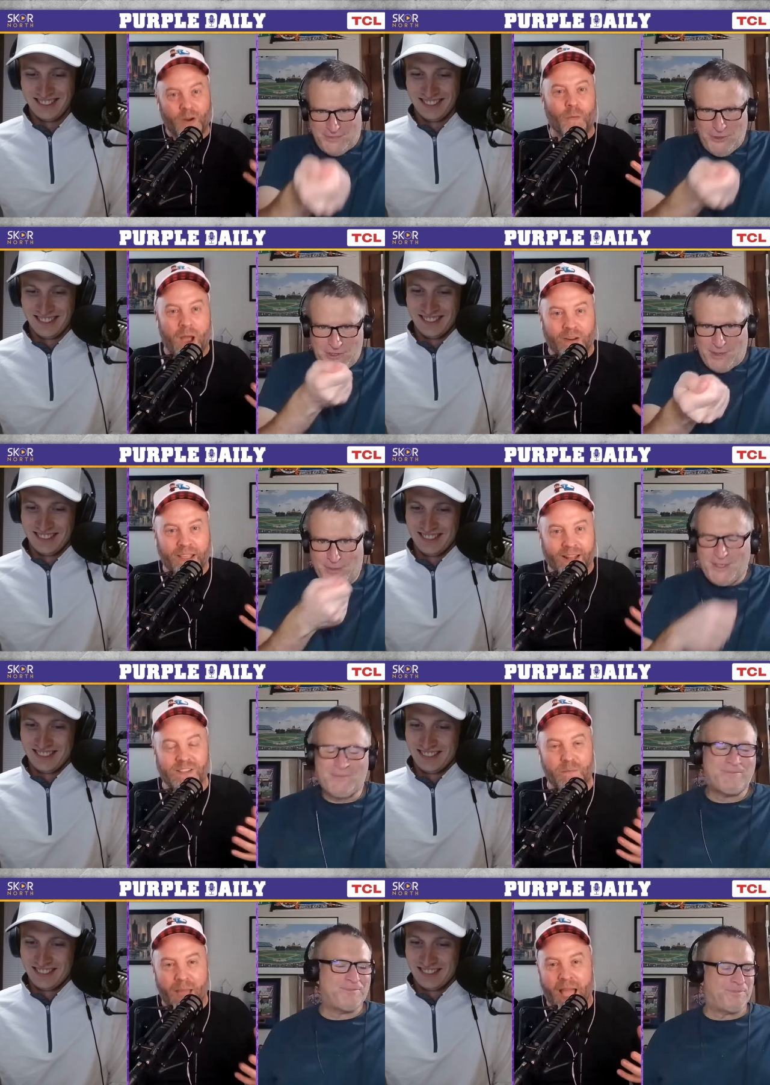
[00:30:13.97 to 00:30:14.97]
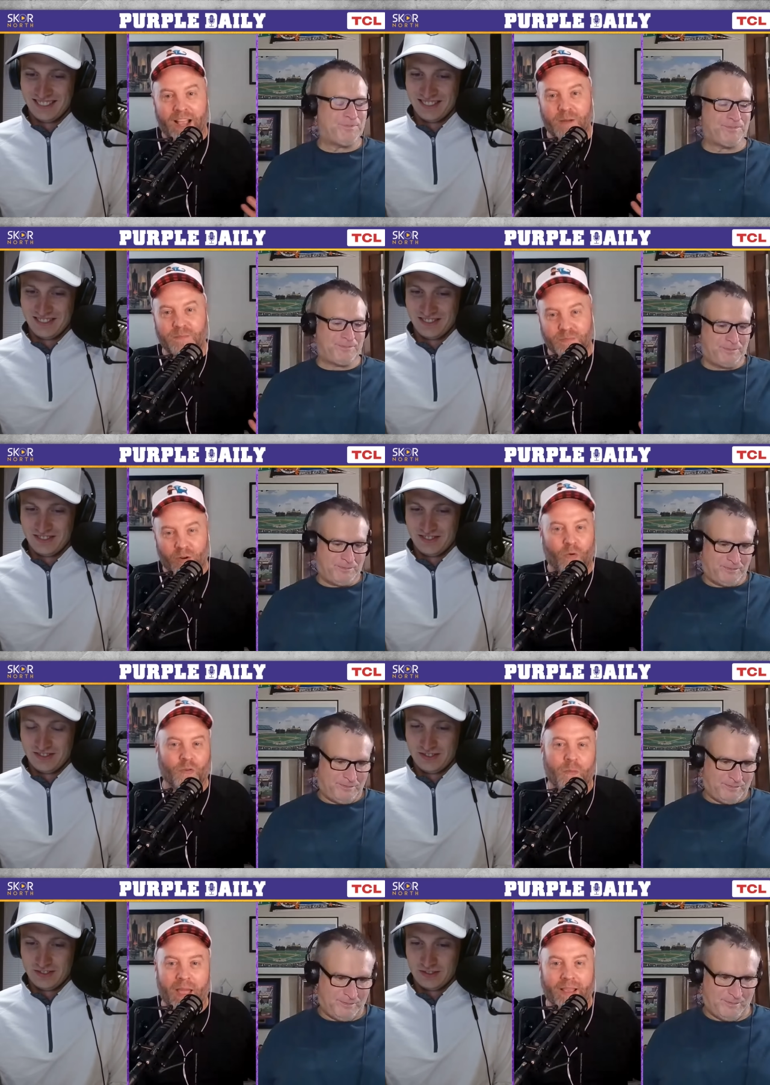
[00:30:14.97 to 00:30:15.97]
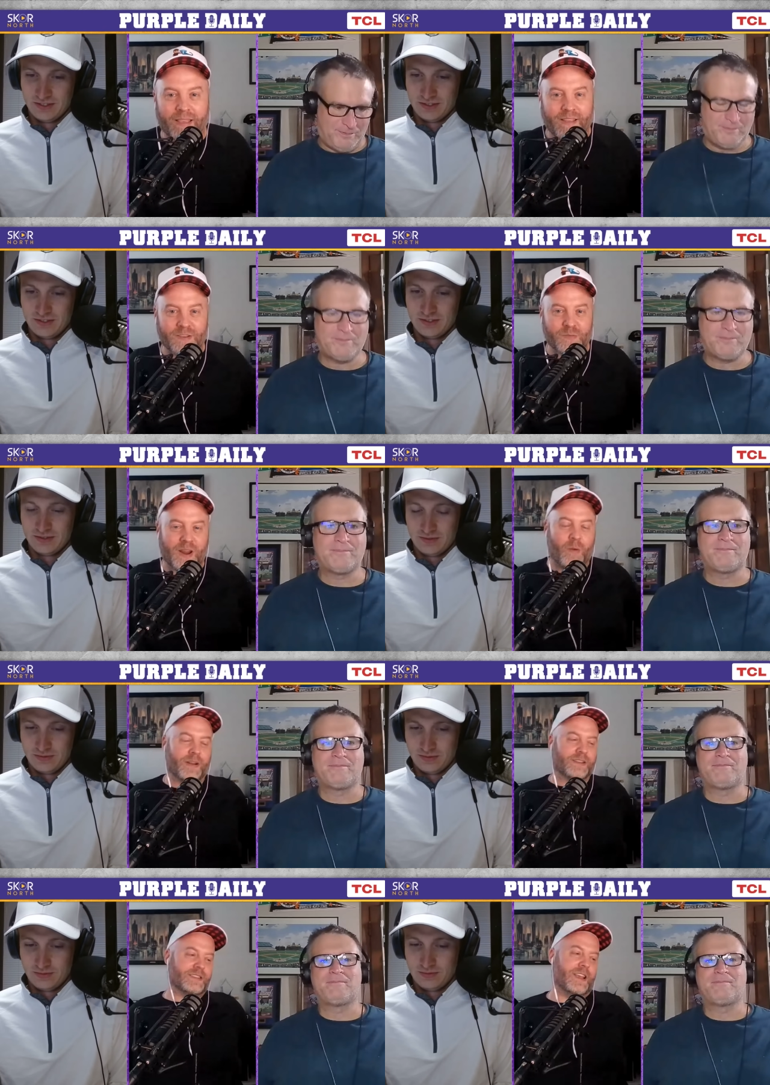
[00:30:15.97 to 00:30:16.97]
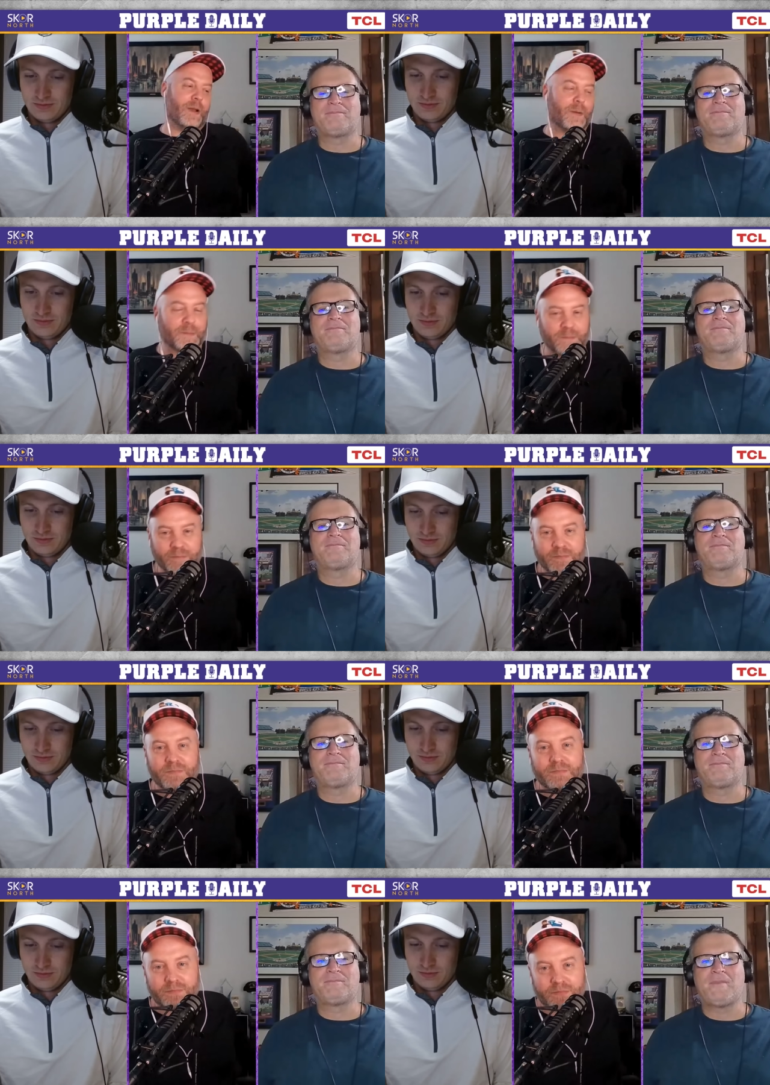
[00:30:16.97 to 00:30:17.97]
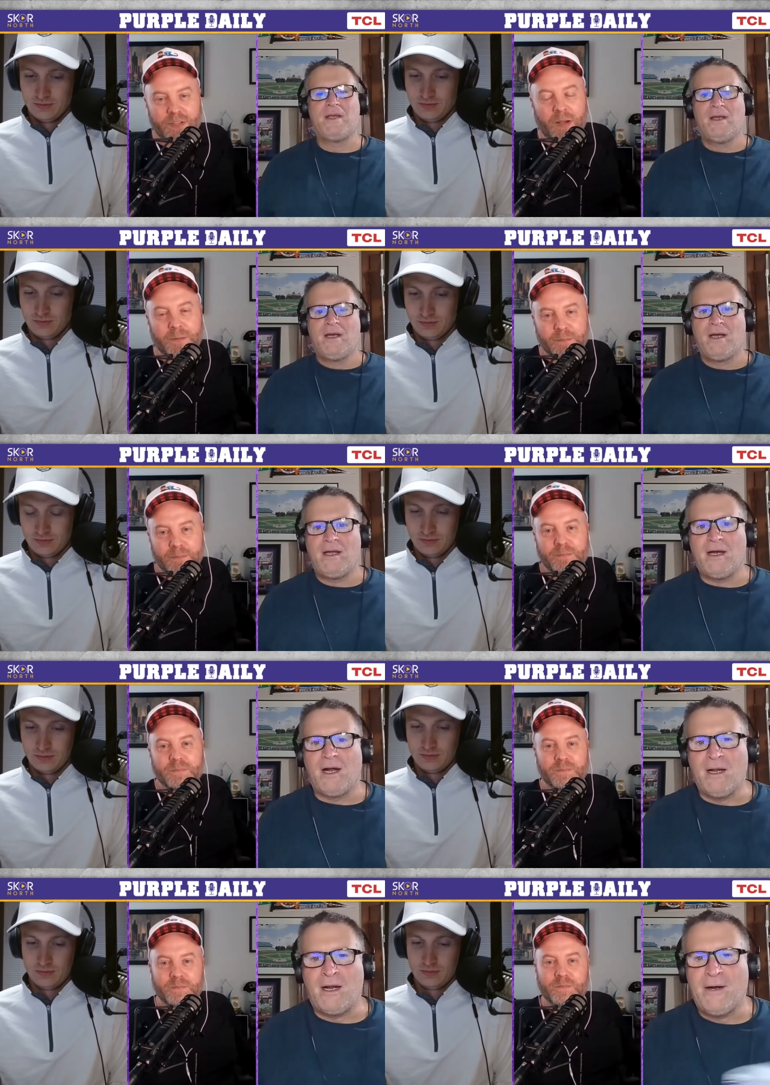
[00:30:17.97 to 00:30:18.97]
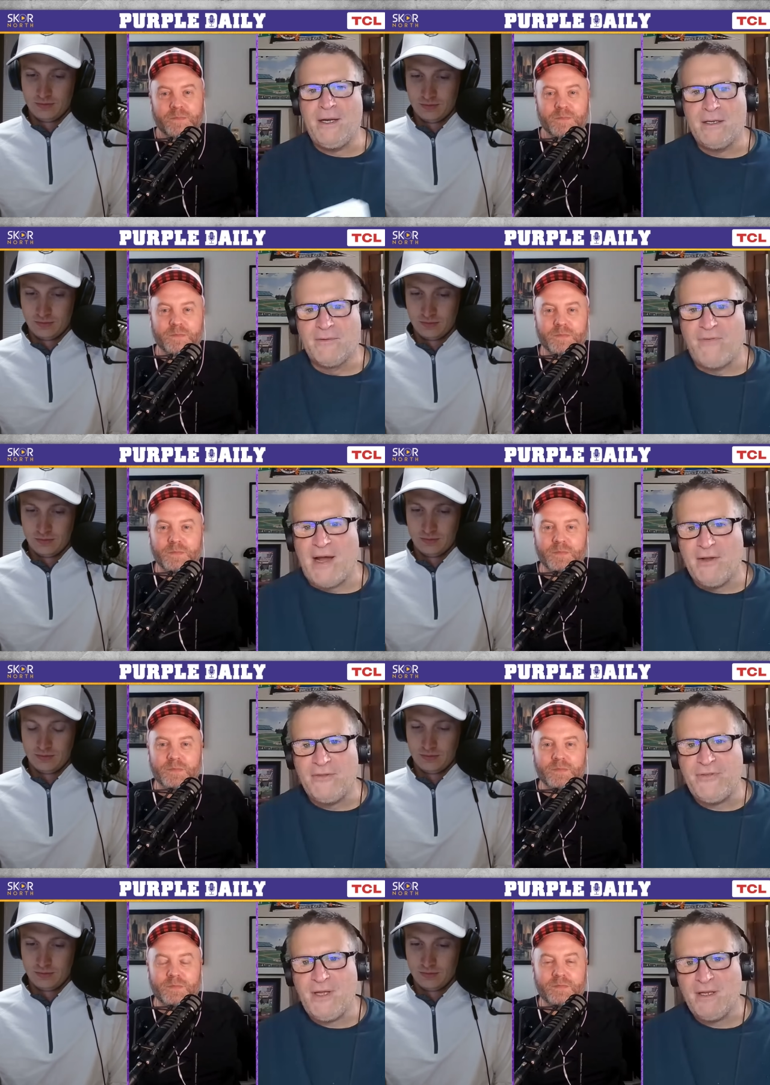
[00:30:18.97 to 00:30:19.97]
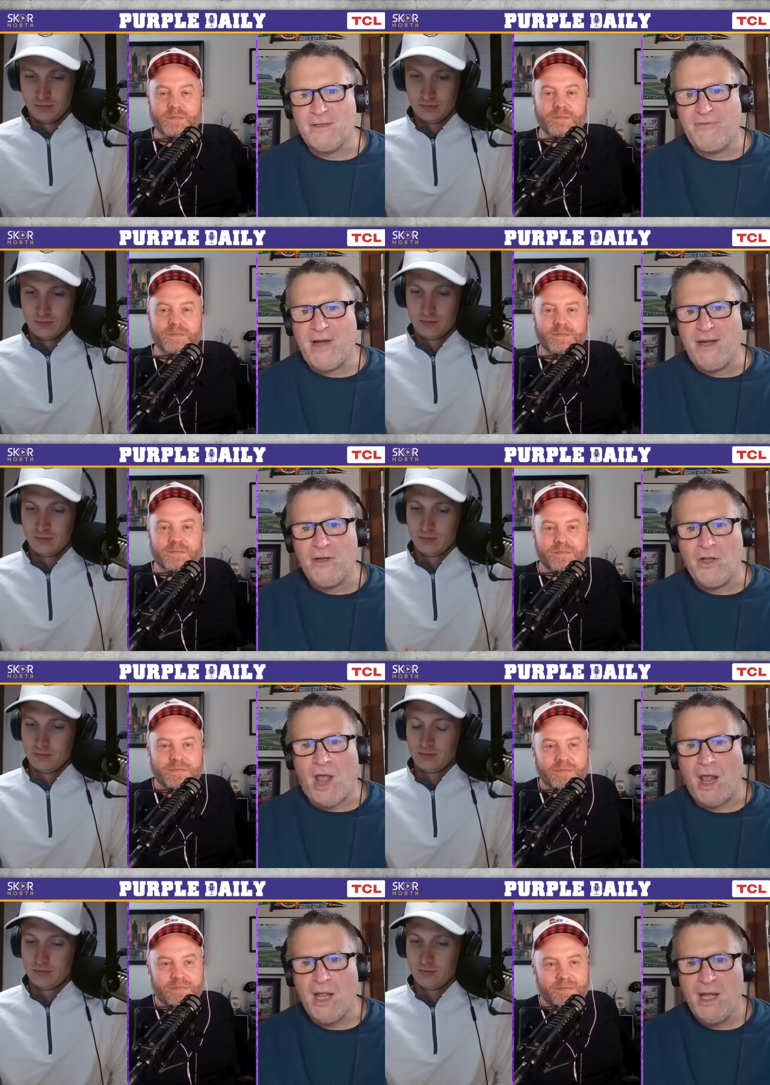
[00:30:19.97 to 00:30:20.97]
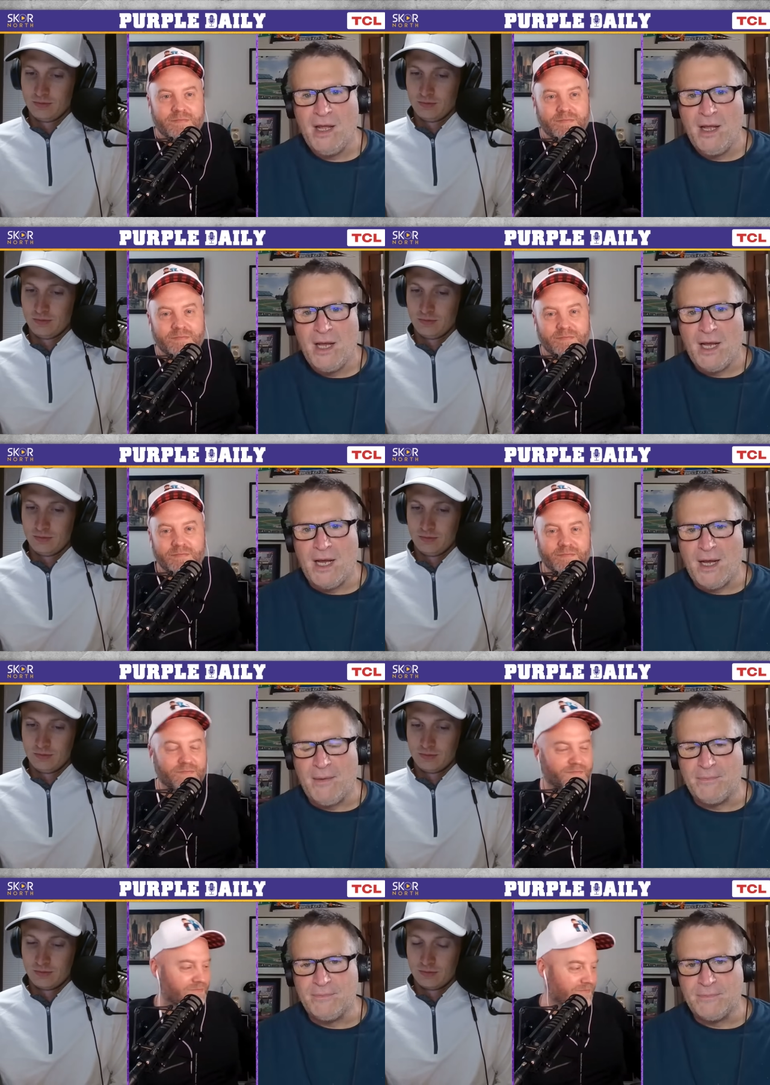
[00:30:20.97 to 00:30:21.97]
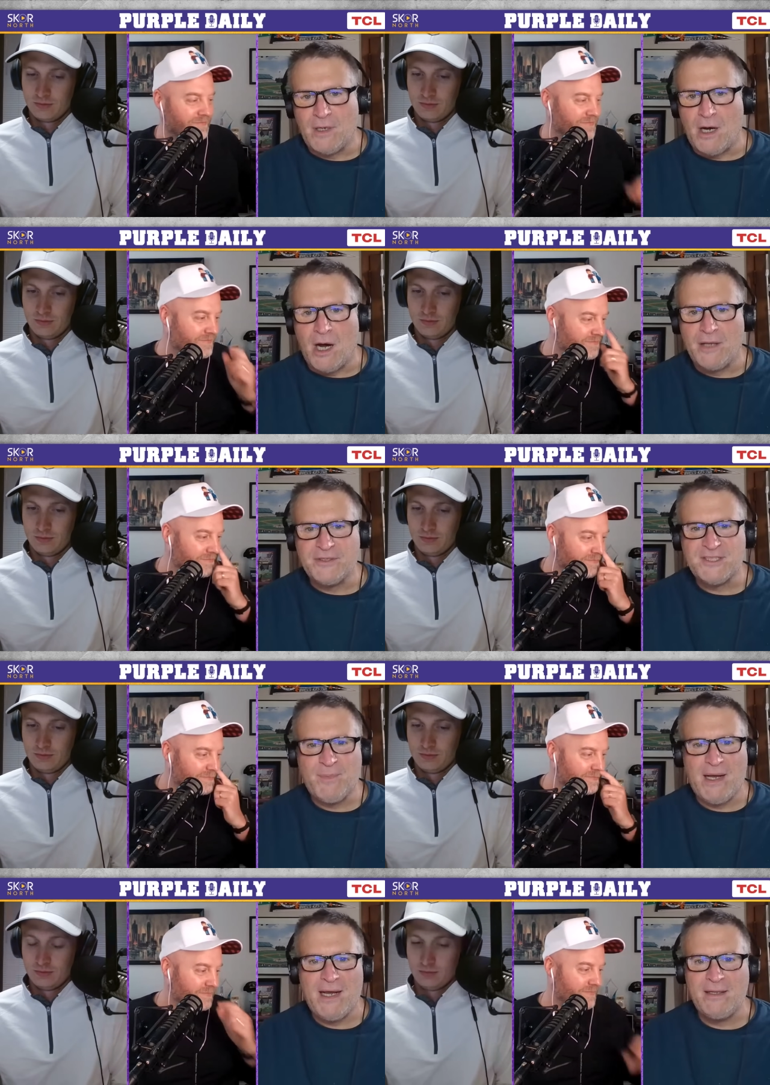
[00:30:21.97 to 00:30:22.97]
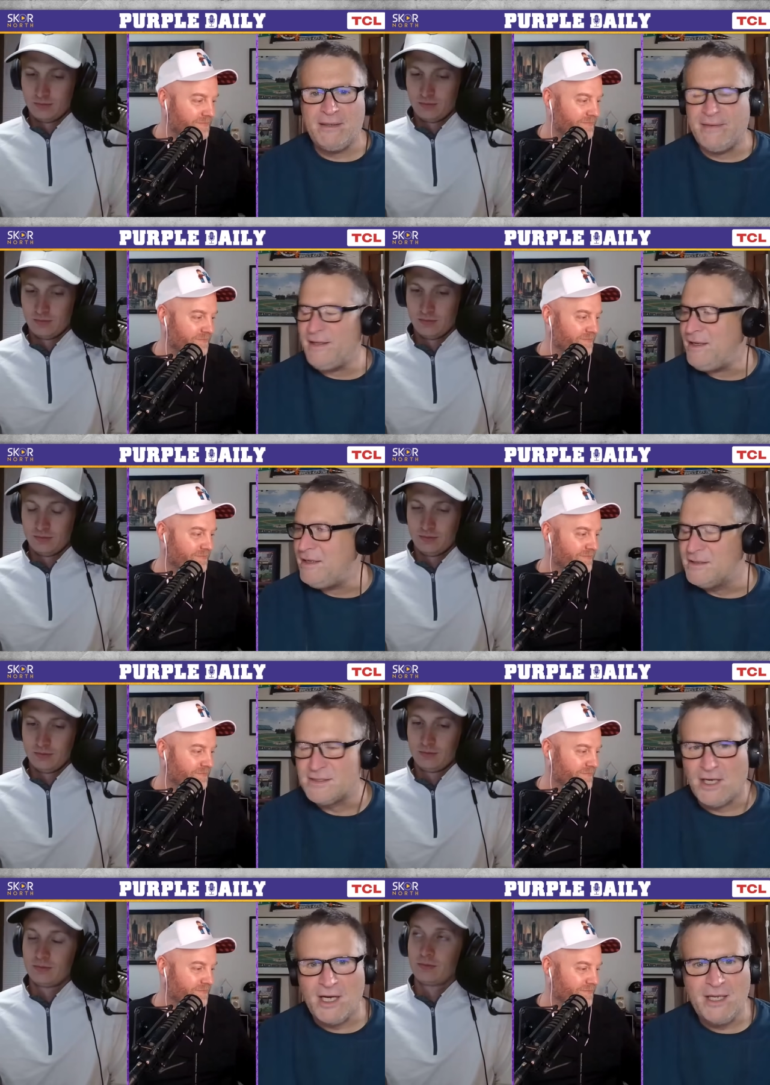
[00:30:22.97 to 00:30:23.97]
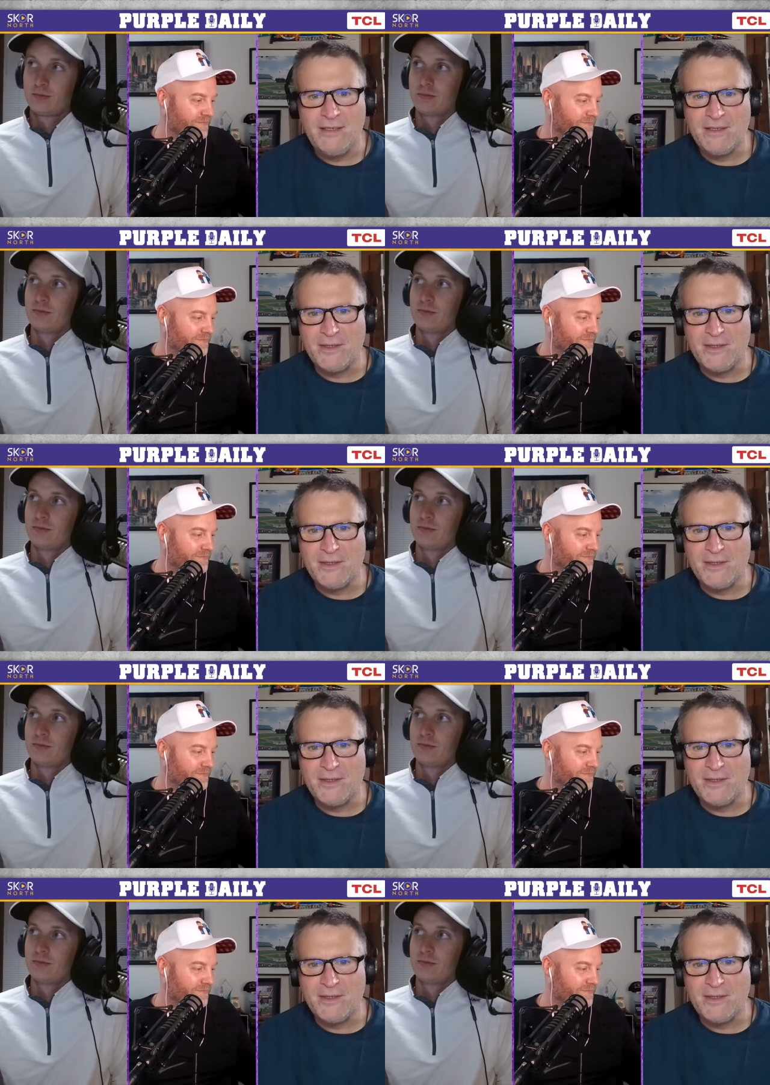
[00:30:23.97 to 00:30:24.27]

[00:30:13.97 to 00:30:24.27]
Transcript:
Speaker 1: run a route against a backup cornerback is what I want to see here.
Speaker 2: Kyle. Uh, all right. The final thing, the final um, on the spot, the heat is on,